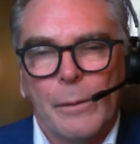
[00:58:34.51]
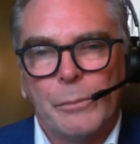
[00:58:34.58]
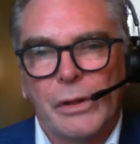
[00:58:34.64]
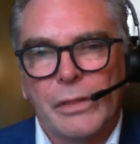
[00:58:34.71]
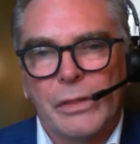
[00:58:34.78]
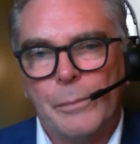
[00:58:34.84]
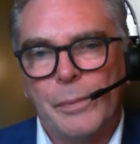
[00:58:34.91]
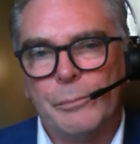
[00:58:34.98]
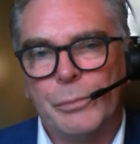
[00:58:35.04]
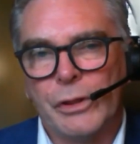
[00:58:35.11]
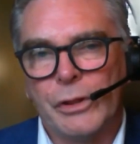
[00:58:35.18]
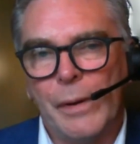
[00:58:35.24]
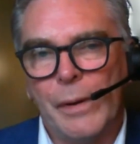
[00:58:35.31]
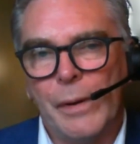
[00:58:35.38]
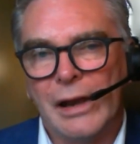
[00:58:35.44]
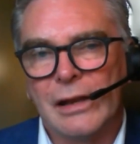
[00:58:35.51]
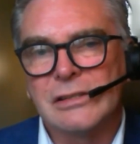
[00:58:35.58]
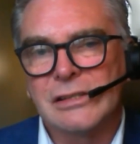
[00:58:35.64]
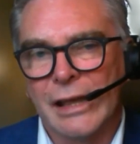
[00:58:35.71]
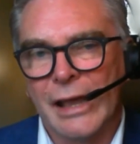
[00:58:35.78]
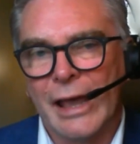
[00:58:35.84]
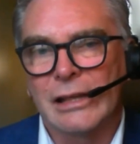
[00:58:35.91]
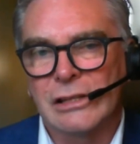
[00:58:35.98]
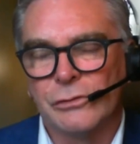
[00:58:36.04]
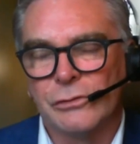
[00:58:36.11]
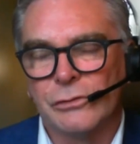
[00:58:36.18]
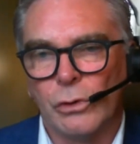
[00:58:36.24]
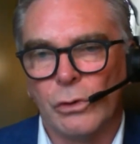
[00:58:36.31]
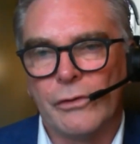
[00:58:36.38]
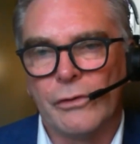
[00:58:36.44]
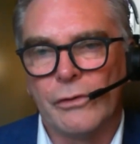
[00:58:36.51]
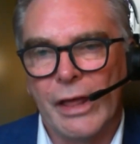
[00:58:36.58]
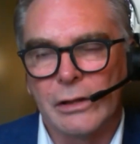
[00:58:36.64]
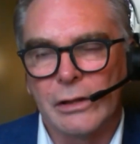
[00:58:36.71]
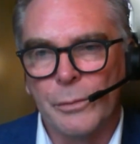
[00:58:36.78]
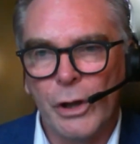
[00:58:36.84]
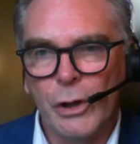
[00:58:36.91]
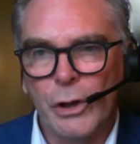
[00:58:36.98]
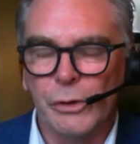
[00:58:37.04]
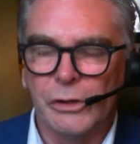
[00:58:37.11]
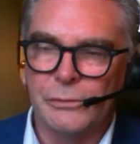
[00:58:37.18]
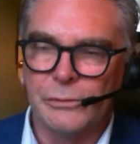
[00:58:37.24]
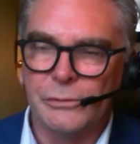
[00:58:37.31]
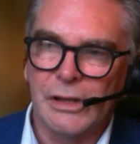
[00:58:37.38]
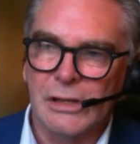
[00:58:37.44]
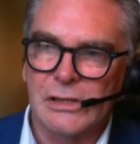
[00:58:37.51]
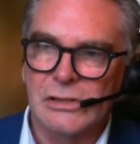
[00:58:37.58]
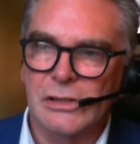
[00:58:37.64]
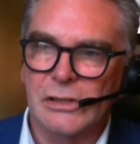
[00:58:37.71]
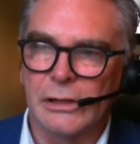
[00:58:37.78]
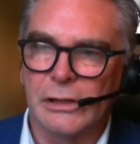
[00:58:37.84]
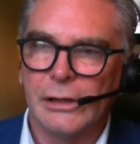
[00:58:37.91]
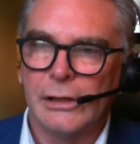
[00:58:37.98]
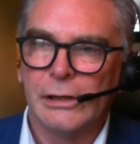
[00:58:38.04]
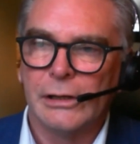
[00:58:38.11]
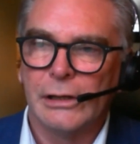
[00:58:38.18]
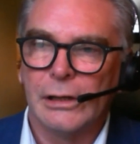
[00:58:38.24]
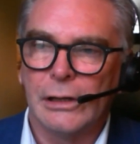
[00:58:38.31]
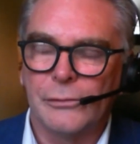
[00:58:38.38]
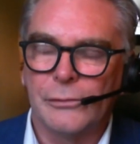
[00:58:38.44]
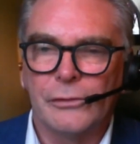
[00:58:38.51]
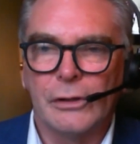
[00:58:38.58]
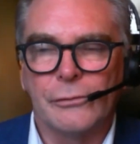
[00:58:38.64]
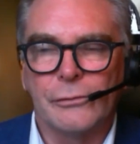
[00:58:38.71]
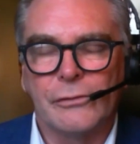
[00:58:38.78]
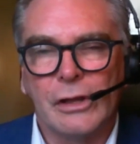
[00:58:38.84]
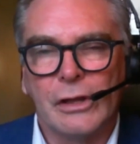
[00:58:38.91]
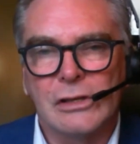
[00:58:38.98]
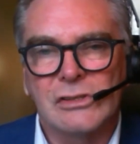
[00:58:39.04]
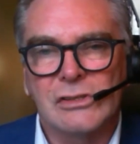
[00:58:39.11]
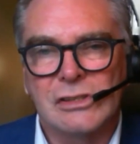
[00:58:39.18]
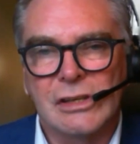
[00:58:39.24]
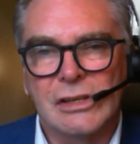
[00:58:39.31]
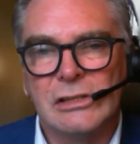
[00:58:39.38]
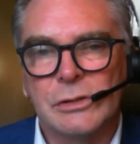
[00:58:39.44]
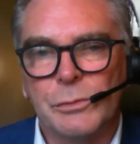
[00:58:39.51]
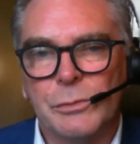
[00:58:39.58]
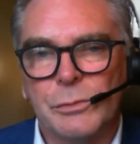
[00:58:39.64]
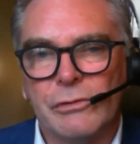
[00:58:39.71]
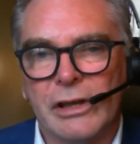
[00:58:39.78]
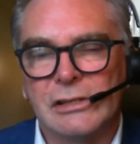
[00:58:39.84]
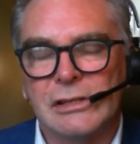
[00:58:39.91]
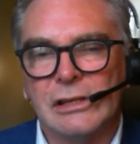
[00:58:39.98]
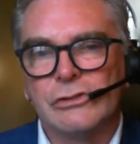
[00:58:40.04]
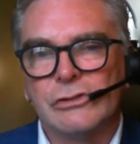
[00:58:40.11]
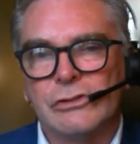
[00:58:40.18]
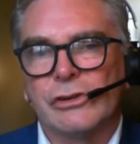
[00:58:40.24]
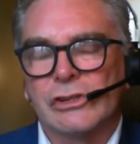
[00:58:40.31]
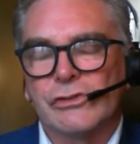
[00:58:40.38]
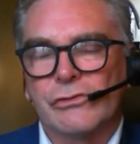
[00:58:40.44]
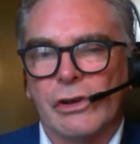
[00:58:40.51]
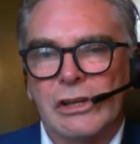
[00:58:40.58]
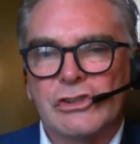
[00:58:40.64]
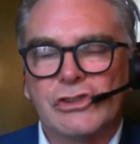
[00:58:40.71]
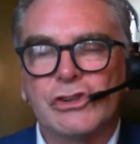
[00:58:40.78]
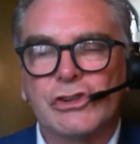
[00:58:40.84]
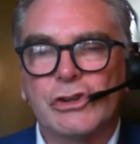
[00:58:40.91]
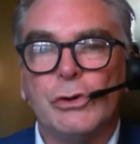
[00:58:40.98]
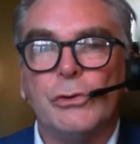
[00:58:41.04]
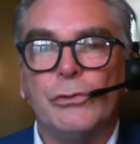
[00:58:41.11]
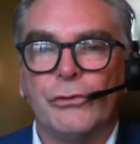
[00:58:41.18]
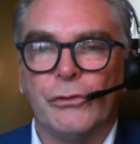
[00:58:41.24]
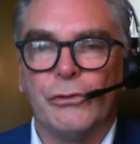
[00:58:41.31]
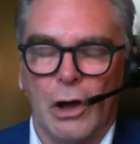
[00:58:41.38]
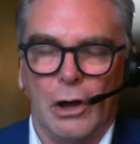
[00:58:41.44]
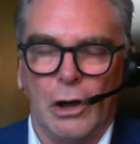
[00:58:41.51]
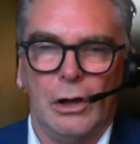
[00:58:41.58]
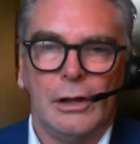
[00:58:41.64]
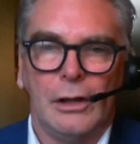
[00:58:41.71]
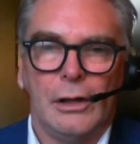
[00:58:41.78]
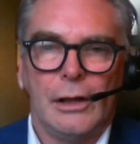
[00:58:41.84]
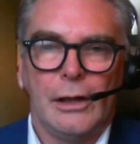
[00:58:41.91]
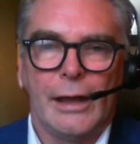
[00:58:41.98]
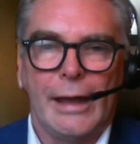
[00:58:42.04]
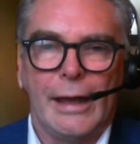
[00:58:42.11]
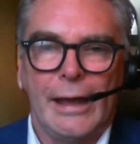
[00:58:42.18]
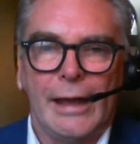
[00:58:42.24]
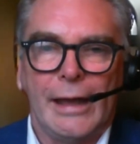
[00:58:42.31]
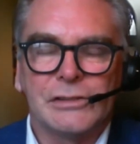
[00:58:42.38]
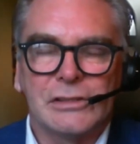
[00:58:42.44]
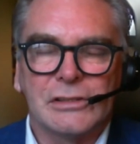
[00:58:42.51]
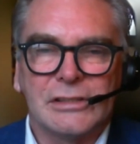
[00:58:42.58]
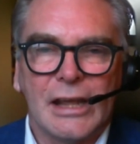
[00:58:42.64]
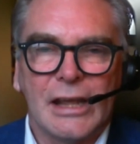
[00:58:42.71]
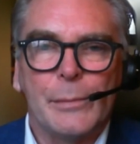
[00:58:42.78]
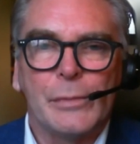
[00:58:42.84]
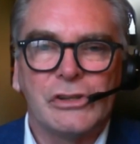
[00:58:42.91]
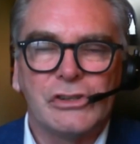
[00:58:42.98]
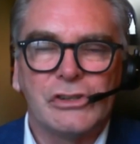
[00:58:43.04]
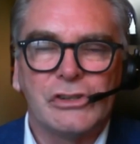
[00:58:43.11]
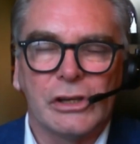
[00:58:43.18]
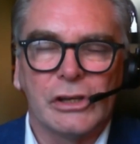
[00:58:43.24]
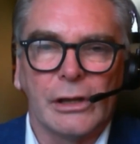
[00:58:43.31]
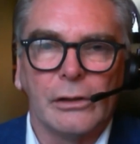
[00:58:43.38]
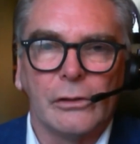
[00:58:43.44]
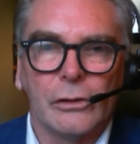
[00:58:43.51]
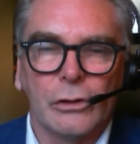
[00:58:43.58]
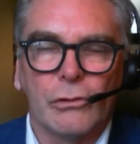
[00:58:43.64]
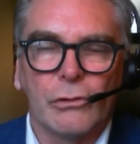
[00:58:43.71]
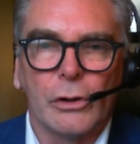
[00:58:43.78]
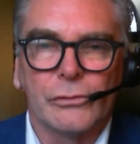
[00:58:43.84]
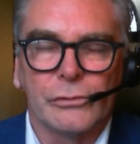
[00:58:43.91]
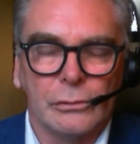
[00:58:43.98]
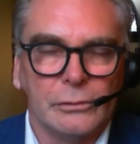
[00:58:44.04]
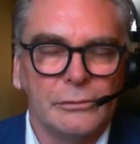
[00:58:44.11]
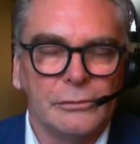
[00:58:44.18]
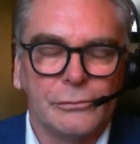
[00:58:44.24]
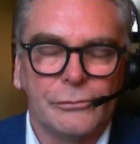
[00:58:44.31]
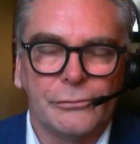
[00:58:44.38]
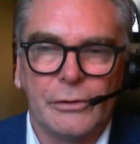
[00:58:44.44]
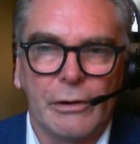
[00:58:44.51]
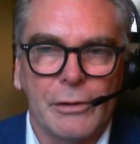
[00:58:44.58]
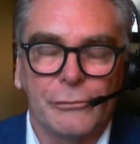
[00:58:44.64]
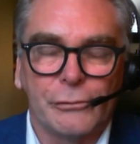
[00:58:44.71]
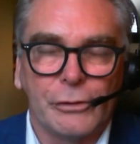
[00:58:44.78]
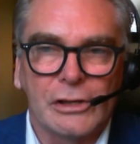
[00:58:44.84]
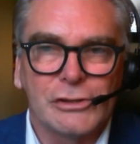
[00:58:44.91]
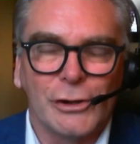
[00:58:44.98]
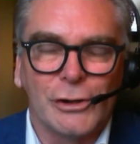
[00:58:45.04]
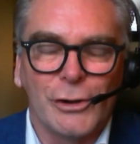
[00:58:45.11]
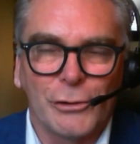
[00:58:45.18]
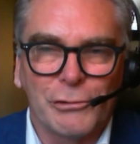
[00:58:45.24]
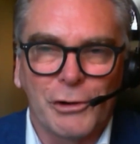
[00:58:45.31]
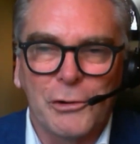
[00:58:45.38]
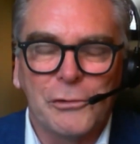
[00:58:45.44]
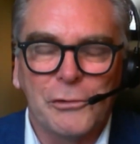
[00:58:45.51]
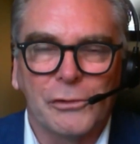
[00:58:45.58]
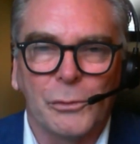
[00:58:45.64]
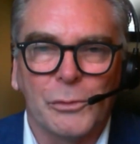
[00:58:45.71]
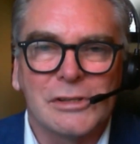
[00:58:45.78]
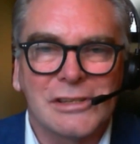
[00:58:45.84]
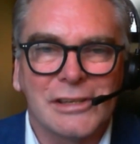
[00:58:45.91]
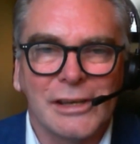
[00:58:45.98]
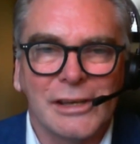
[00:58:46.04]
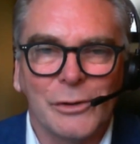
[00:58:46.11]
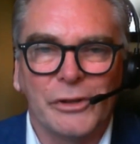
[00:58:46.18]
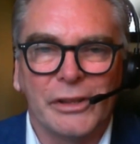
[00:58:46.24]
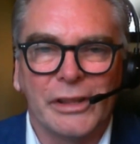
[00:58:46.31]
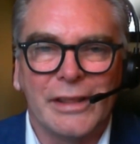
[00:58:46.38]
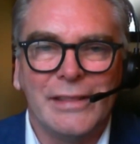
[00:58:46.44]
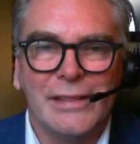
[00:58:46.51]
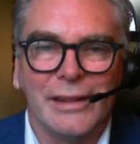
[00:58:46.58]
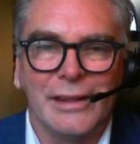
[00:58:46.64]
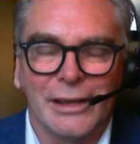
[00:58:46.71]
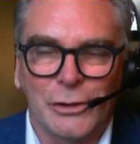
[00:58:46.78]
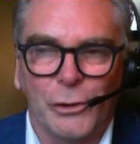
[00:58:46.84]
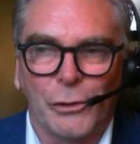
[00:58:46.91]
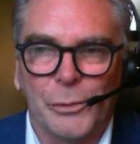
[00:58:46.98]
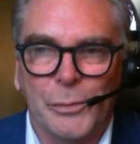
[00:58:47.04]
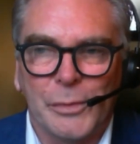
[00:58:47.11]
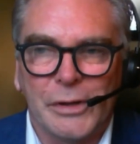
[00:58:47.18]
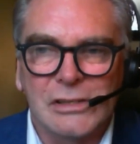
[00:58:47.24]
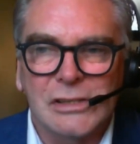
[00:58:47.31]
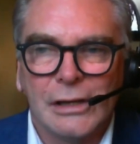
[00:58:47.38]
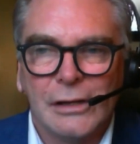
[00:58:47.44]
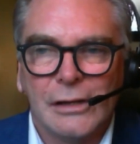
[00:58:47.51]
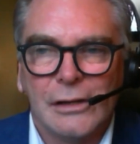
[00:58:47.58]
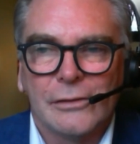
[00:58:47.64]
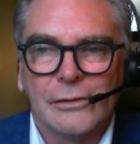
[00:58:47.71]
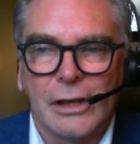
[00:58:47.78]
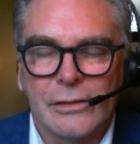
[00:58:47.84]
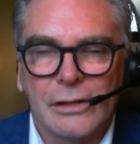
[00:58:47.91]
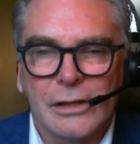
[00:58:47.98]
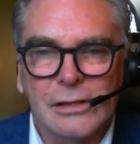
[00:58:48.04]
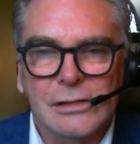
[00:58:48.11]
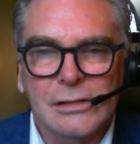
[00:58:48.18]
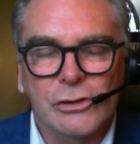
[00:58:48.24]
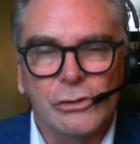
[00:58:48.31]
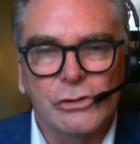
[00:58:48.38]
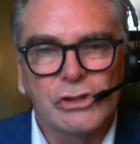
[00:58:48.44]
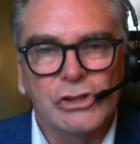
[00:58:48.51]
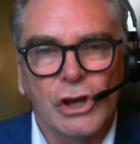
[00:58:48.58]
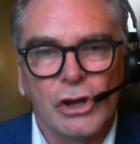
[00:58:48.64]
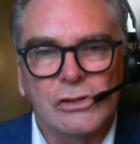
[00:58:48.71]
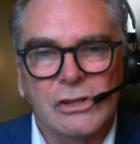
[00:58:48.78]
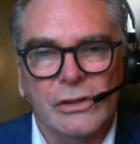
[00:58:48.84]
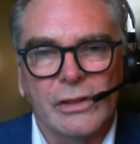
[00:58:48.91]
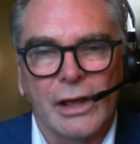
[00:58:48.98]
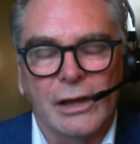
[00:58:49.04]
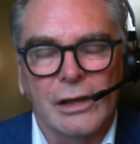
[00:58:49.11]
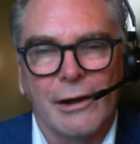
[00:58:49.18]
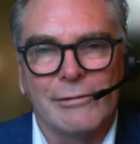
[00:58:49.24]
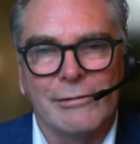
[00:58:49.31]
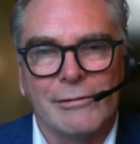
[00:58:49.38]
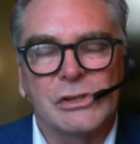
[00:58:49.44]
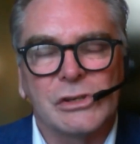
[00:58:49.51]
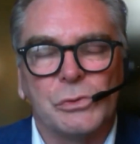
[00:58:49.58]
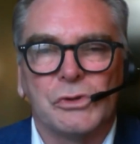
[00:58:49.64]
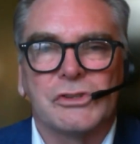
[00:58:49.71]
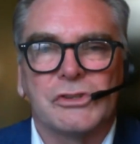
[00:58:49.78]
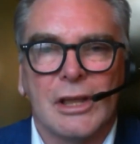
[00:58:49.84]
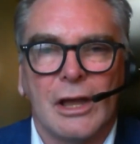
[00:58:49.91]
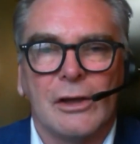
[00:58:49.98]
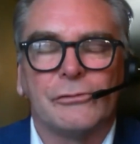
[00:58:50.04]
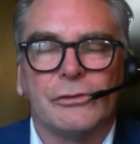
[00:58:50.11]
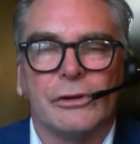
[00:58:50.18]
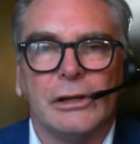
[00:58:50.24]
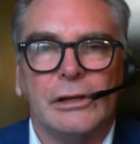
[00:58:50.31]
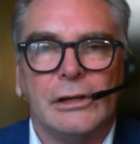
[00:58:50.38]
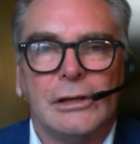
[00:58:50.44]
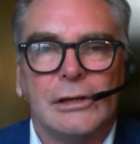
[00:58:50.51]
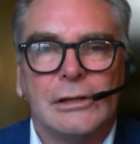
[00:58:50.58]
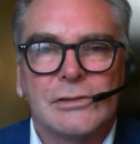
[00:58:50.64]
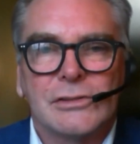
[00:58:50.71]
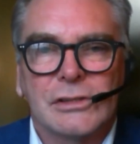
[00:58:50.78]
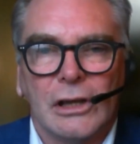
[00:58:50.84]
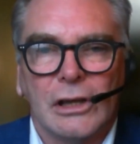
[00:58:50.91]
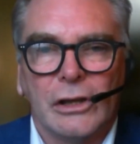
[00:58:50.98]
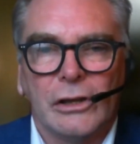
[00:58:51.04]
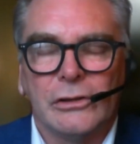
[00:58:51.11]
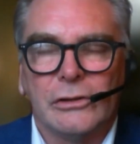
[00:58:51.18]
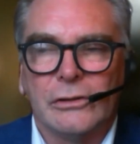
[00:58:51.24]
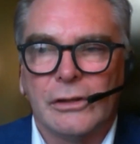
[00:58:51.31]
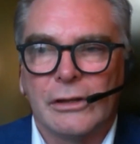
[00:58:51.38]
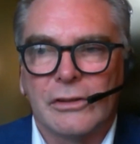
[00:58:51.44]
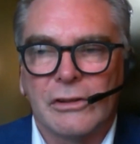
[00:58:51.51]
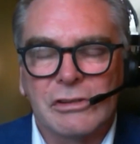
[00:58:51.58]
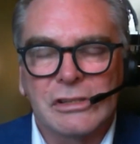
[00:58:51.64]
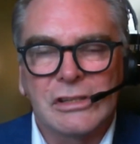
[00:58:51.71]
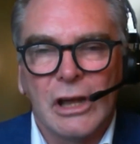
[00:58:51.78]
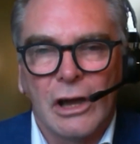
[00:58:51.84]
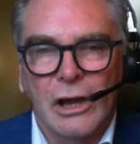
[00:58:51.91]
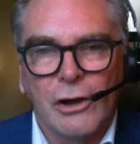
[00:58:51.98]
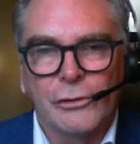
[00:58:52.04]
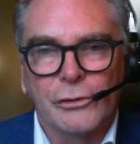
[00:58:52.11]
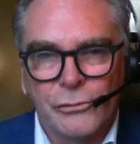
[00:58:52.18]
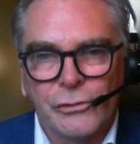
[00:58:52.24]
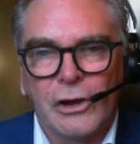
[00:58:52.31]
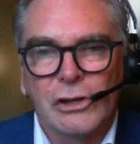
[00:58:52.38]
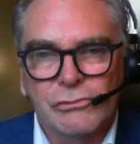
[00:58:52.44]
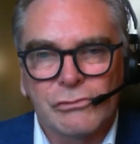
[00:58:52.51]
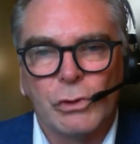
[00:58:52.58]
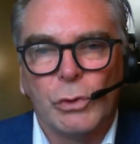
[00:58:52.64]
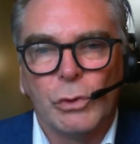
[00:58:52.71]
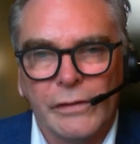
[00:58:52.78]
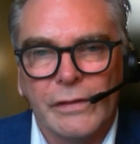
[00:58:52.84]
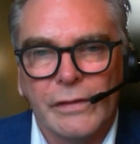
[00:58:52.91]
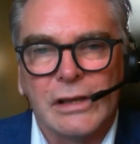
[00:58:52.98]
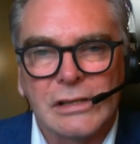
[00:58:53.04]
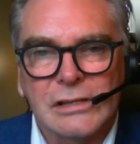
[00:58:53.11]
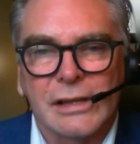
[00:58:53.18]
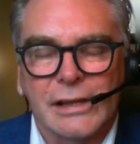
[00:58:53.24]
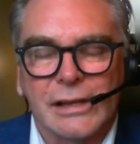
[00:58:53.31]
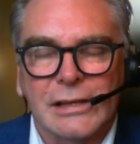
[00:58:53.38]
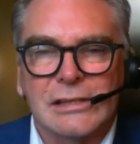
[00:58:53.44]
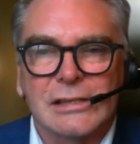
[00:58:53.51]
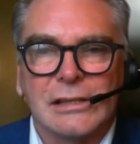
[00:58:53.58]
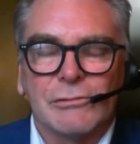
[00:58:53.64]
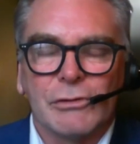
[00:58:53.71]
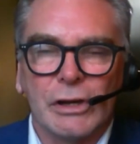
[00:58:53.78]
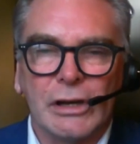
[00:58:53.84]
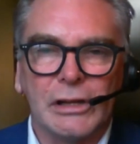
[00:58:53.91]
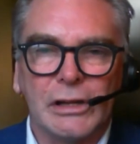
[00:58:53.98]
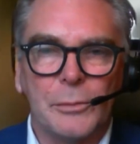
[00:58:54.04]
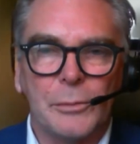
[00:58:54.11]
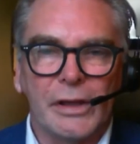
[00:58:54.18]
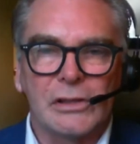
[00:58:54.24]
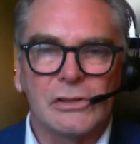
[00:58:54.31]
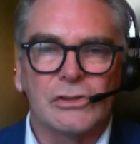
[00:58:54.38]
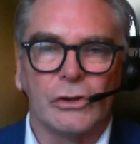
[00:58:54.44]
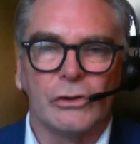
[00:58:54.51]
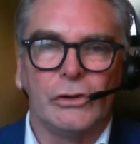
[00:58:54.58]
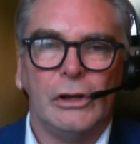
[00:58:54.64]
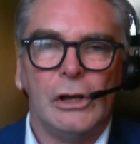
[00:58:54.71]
But the balancing act of all of that at the moment is that if they are seen to be raising interest rates too far and damaging the growth, very fragile growth that we're seeing within economies, then there's a good chance that that currency will suffer. So there isn't a hard and fast rule in these things. It really depends on